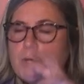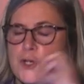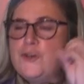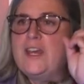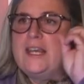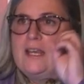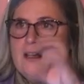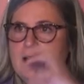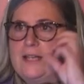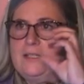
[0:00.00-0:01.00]

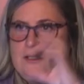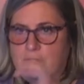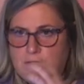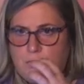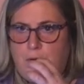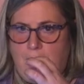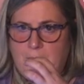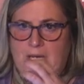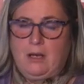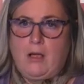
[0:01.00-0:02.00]
curating, collecting,
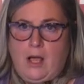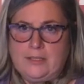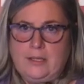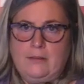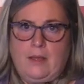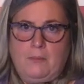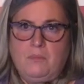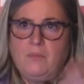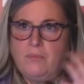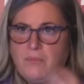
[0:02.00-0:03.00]
describing content
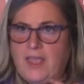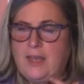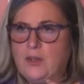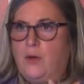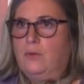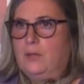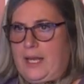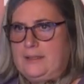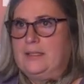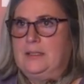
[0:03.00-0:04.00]
that they don't
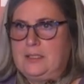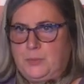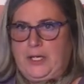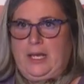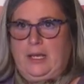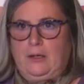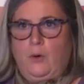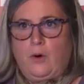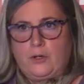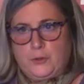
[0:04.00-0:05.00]
license, bring in,
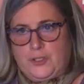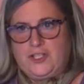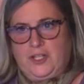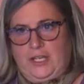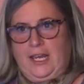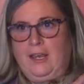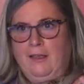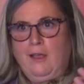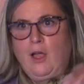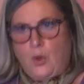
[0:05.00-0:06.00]
or traditionally
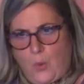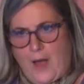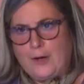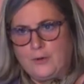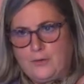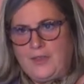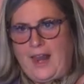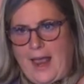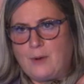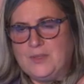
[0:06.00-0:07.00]
acquire through
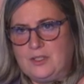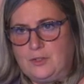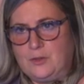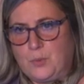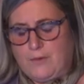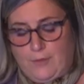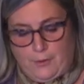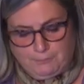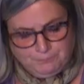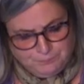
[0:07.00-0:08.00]
that acquisitions
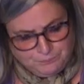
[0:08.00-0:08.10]
workflow.